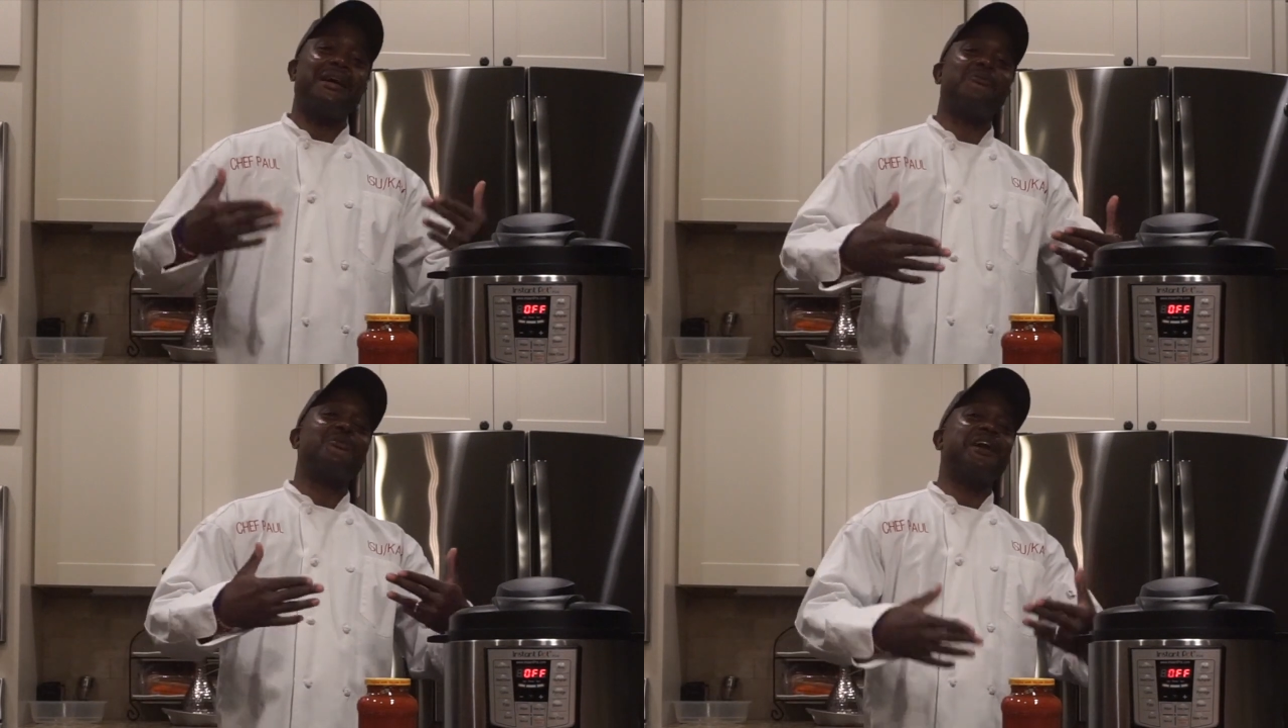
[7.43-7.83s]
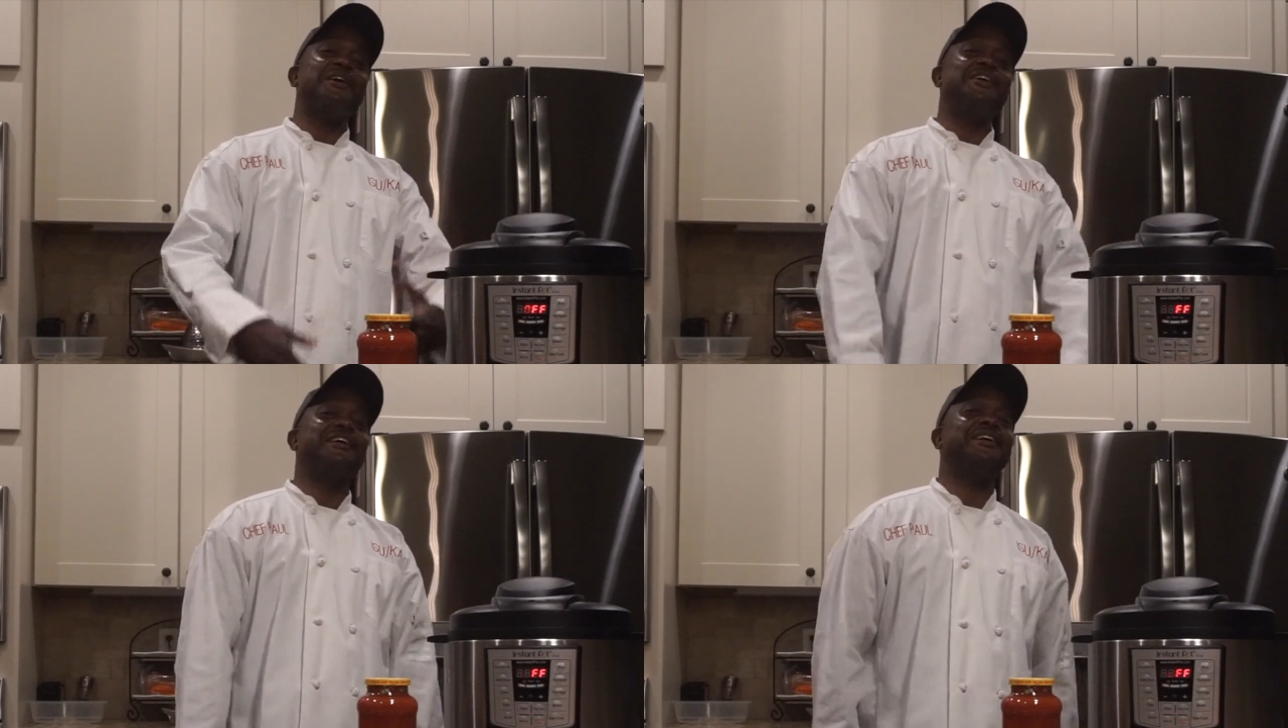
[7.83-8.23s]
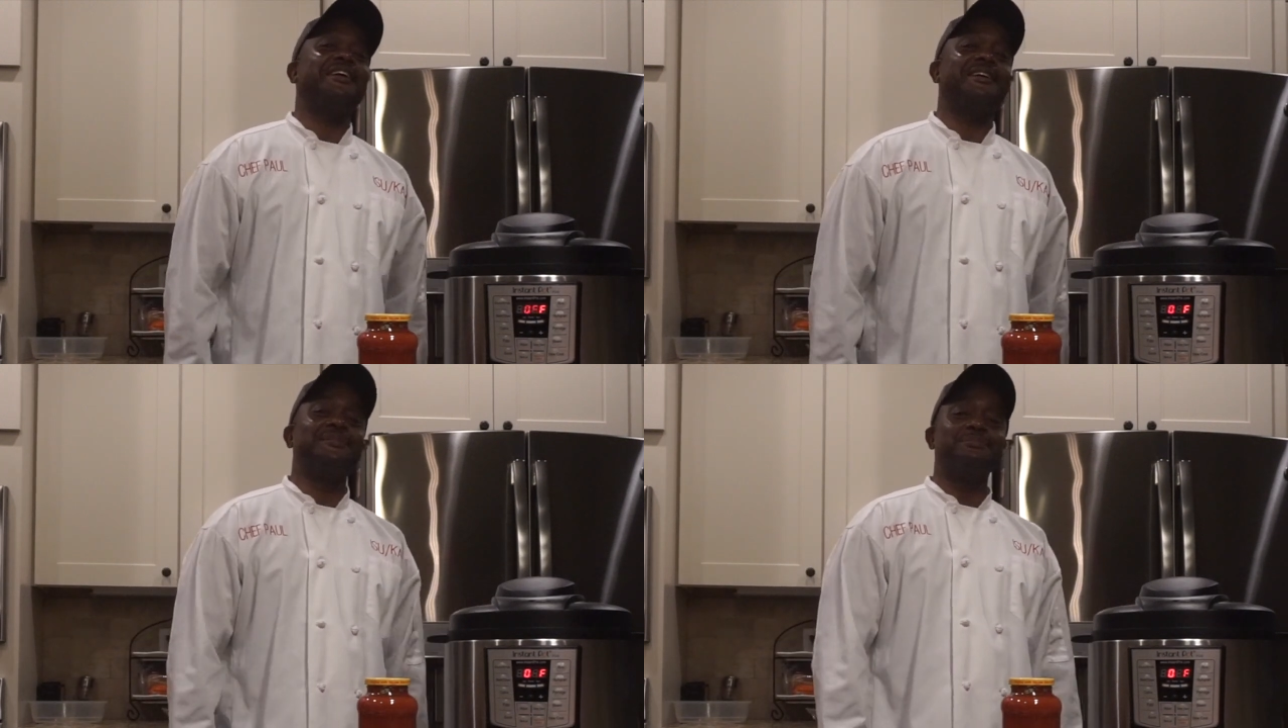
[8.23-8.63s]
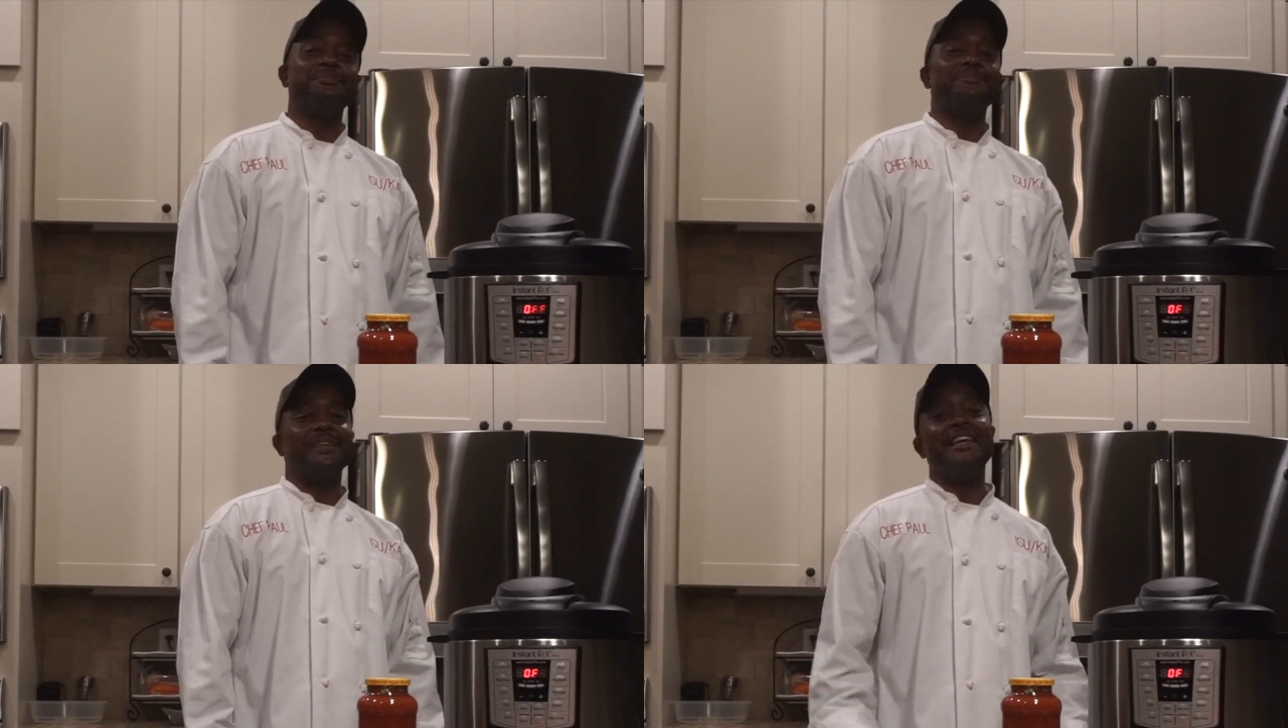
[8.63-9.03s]
I'm right here again
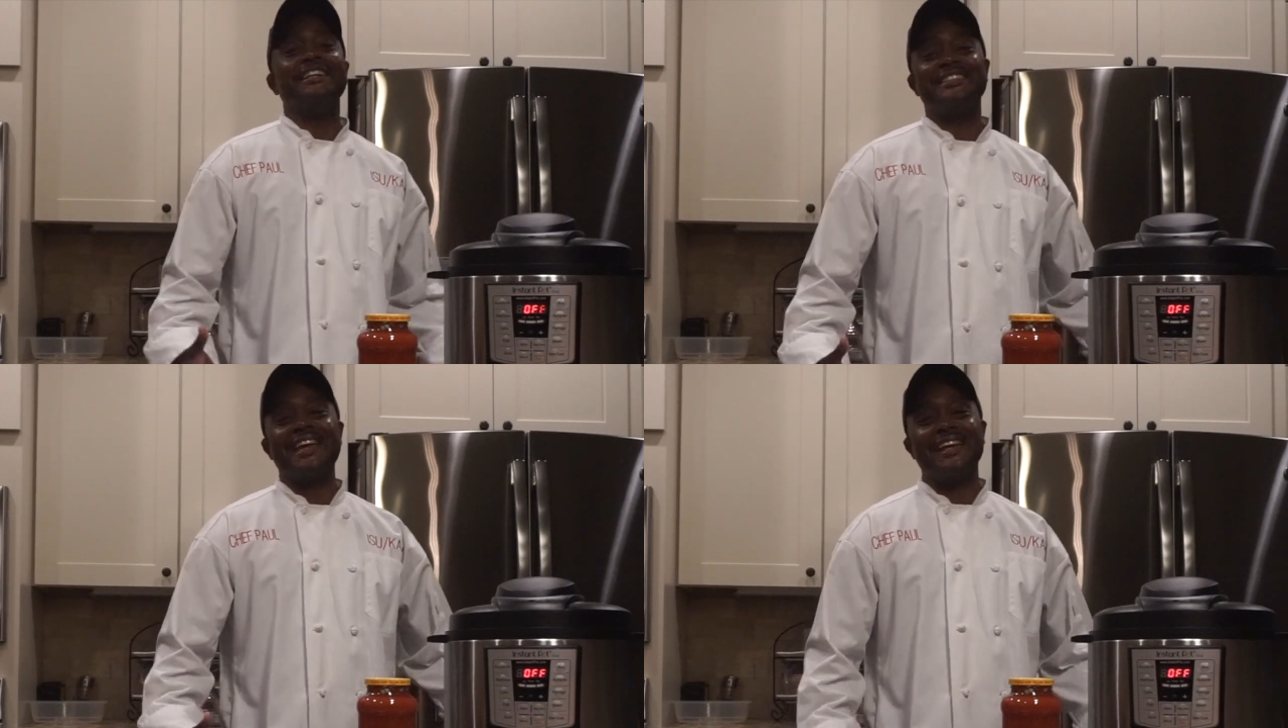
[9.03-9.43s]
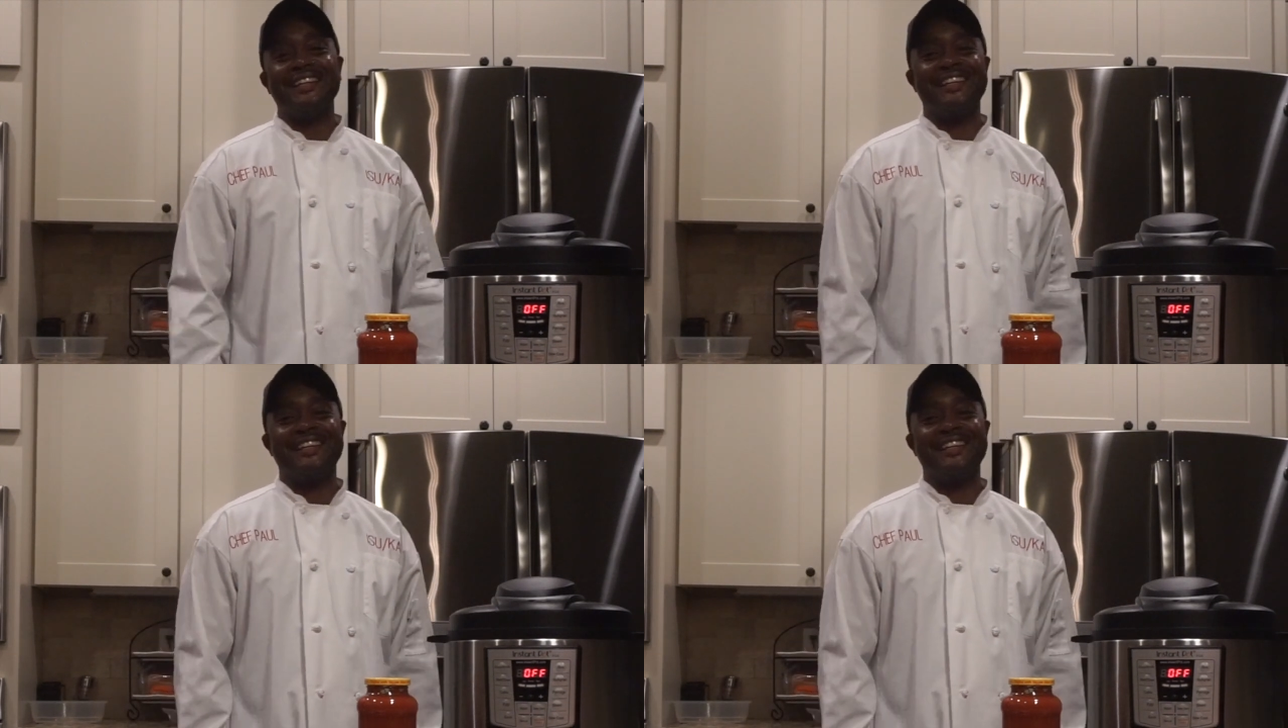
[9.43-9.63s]
in the Chaney